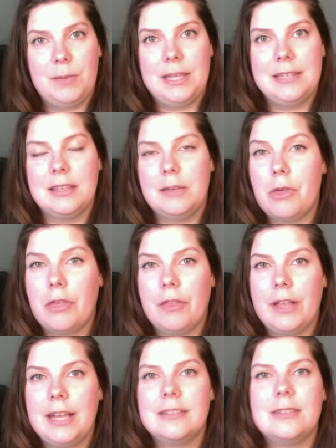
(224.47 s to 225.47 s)
easily with
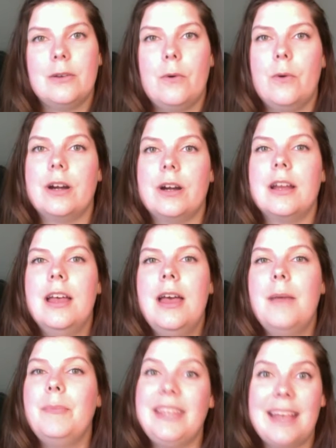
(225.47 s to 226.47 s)
links or
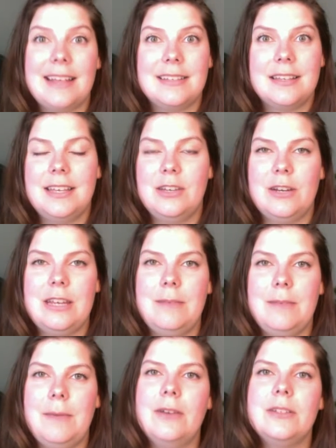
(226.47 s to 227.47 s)
PSs in your
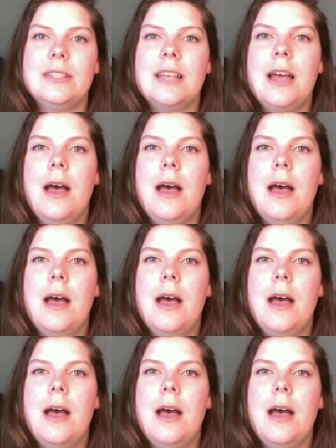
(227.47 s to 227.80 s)
emails.